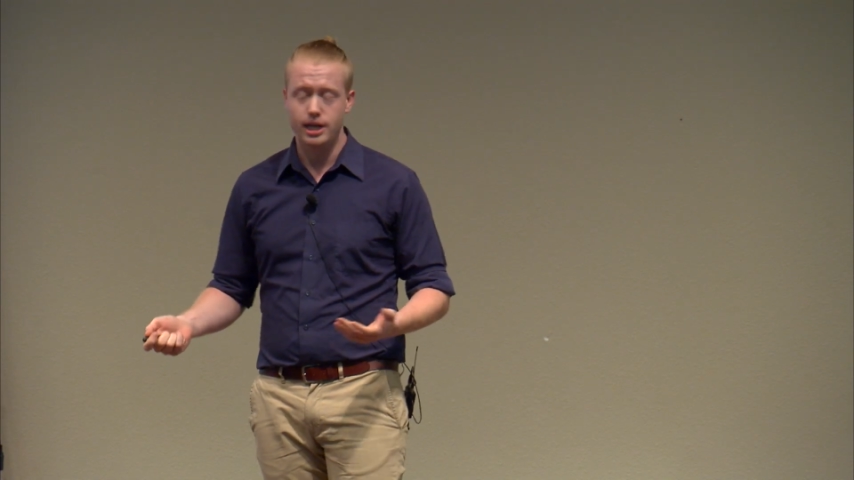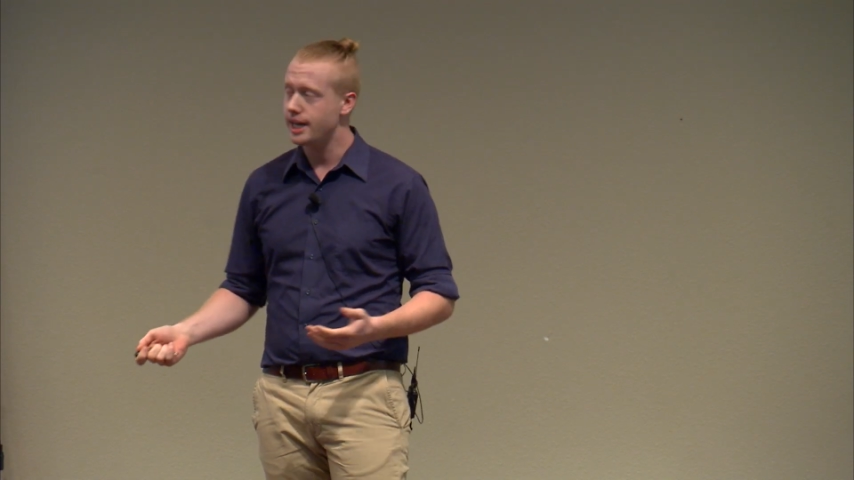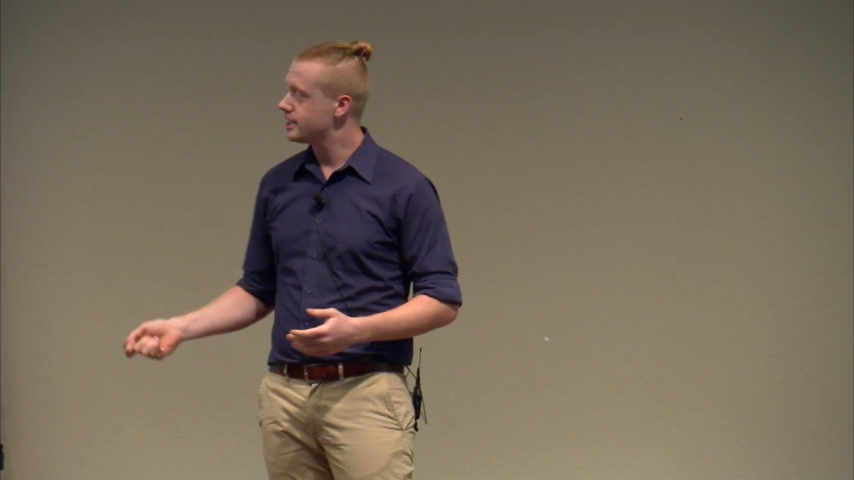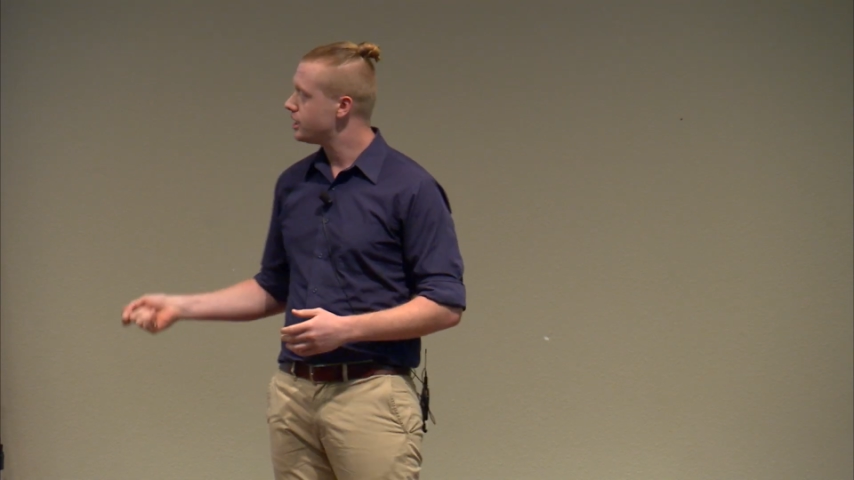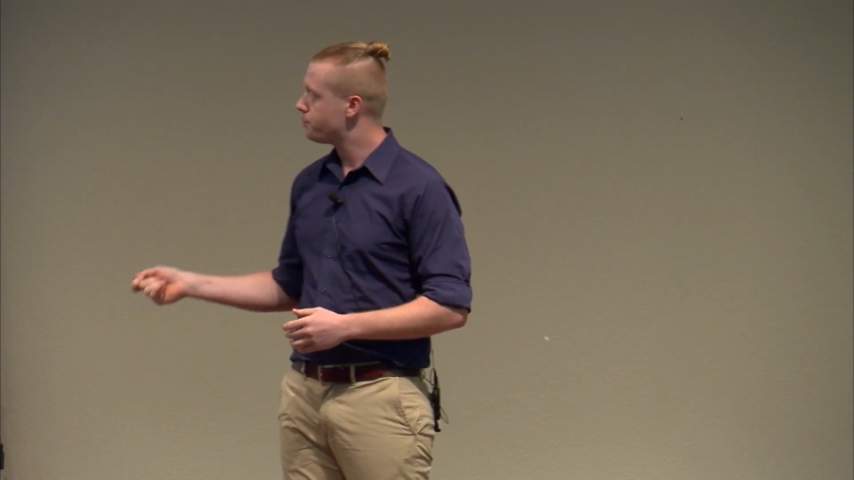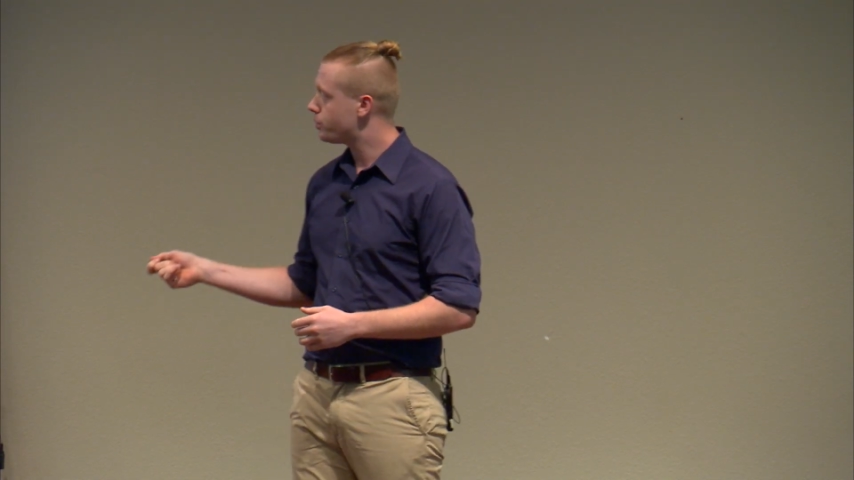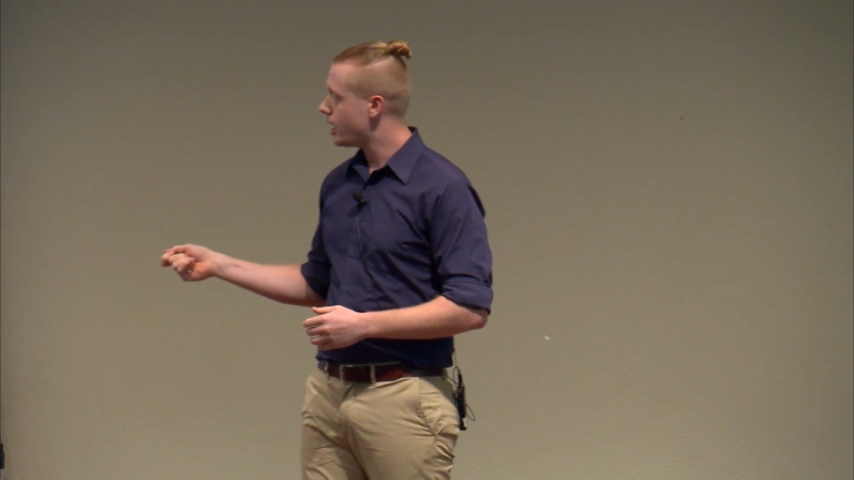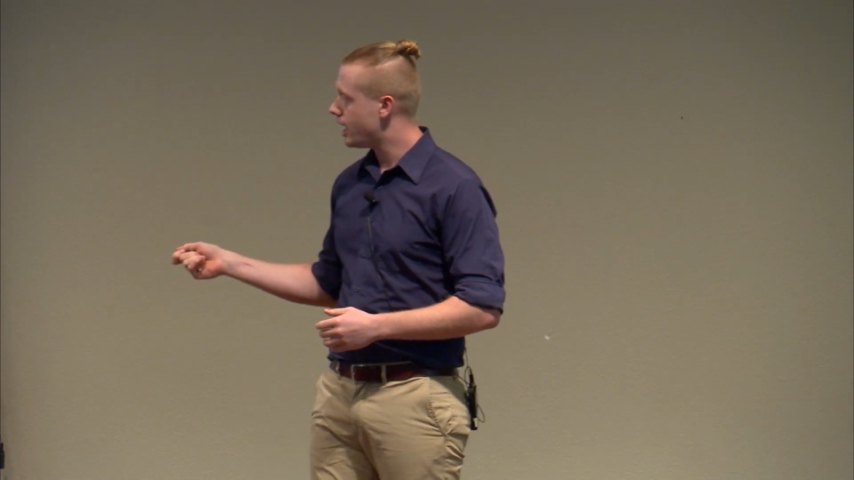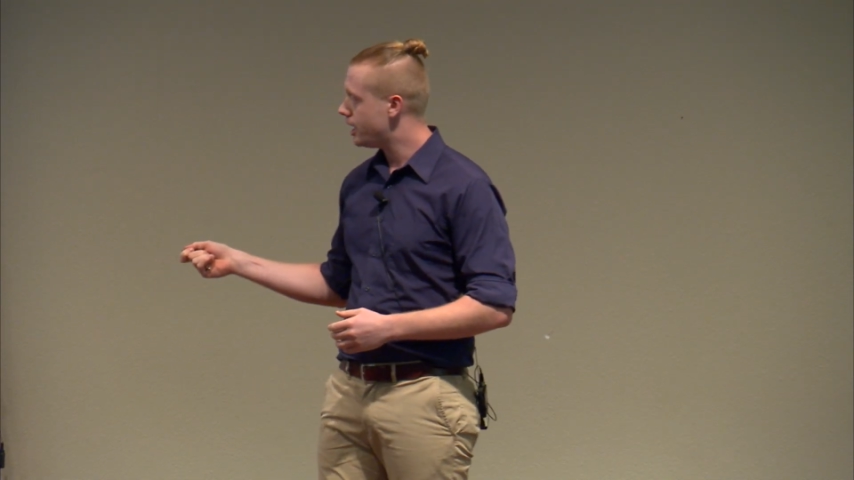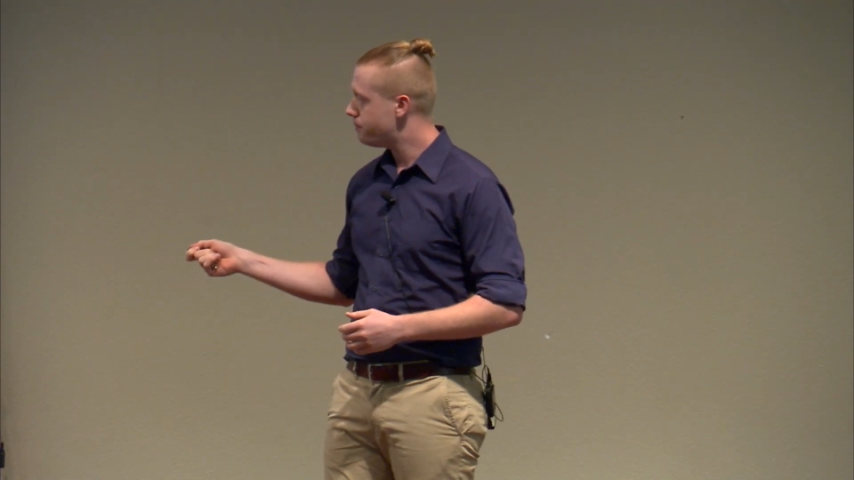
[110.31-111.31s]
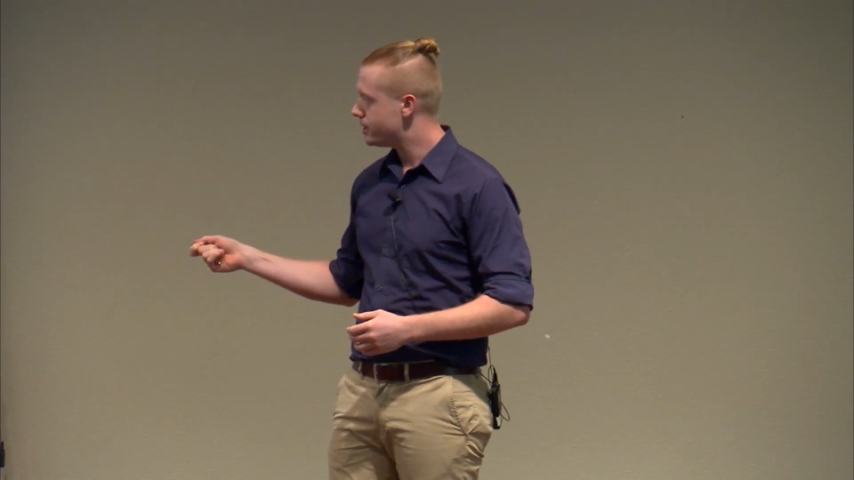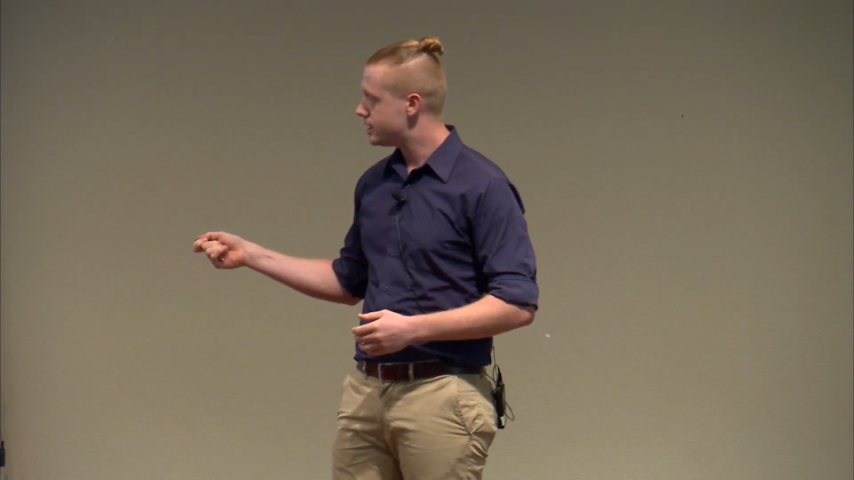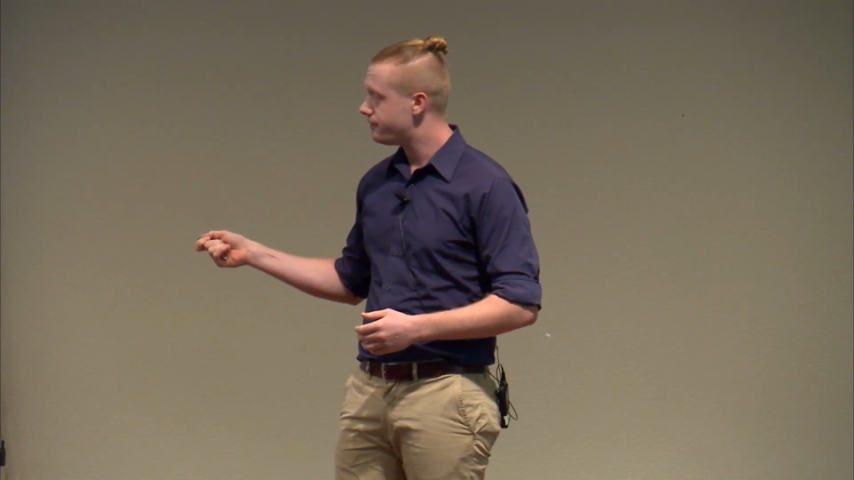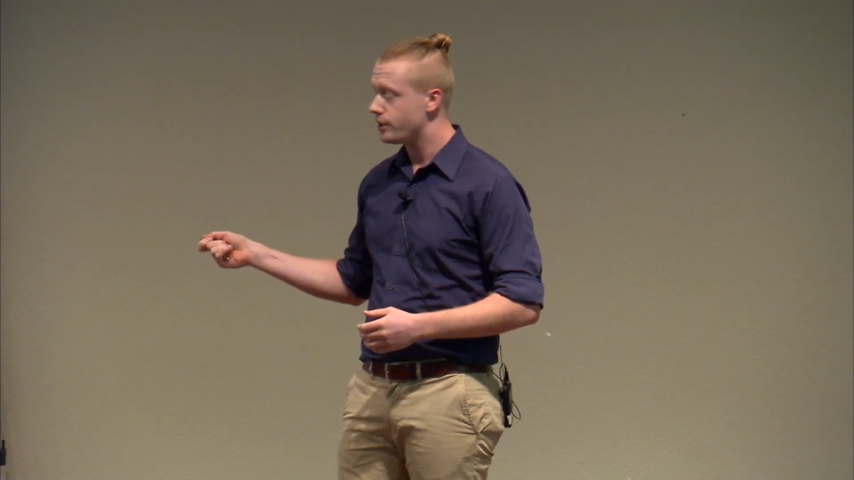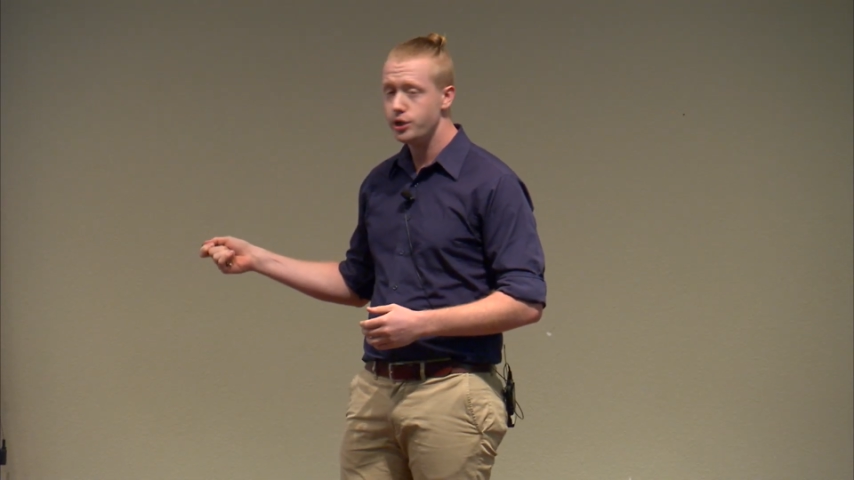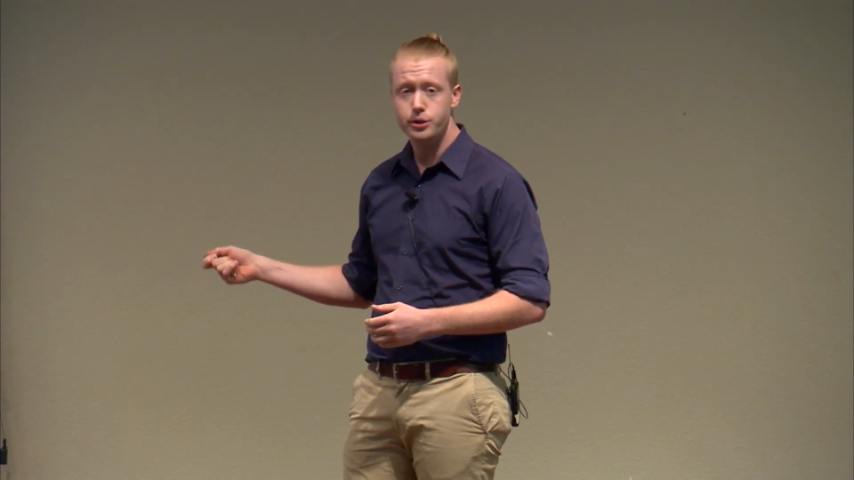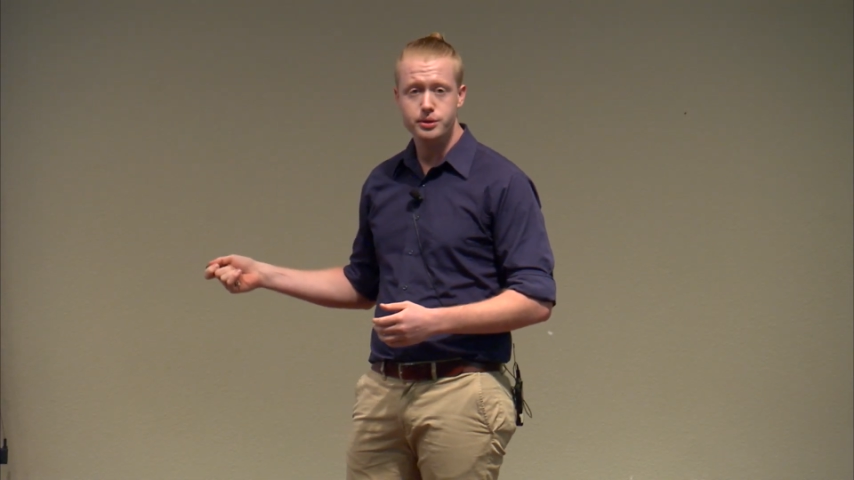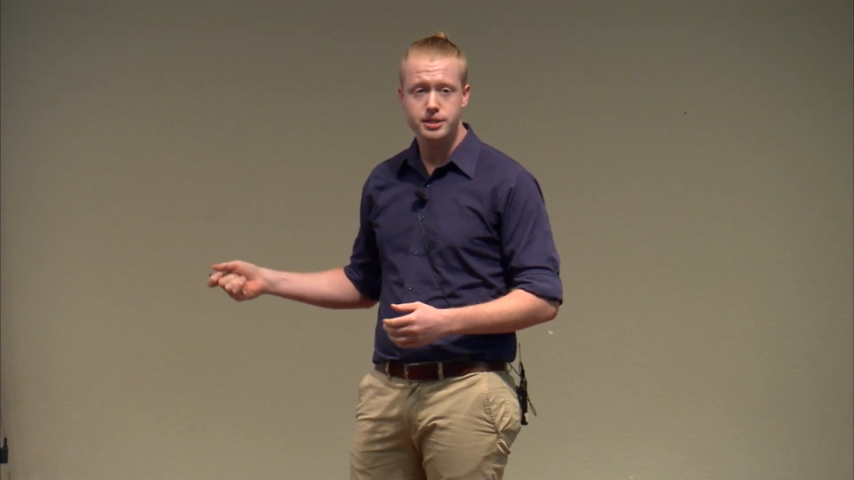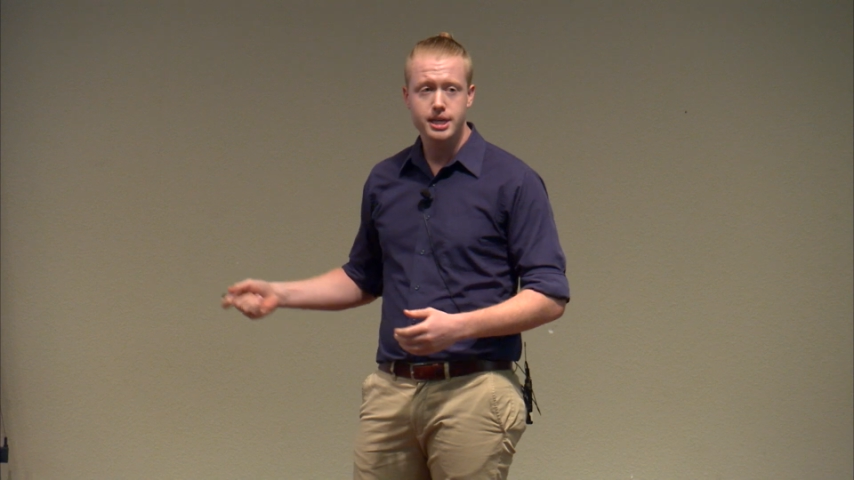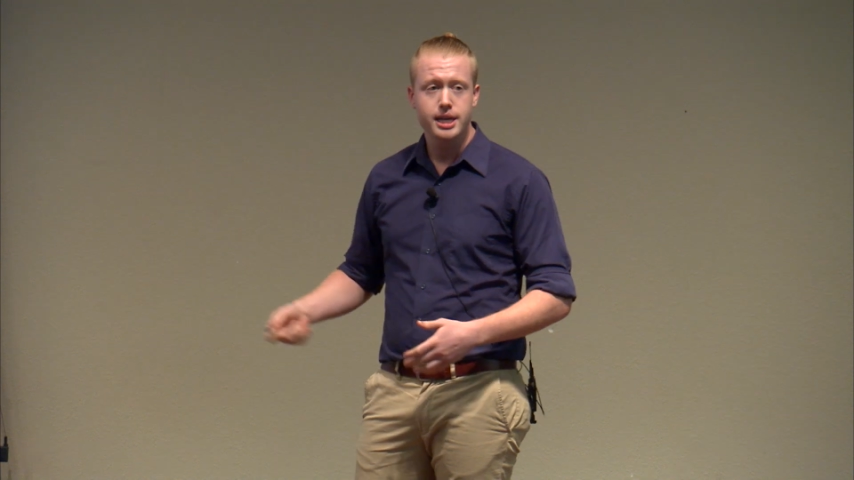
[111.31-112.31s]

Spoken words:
as their prey, Pacific newts,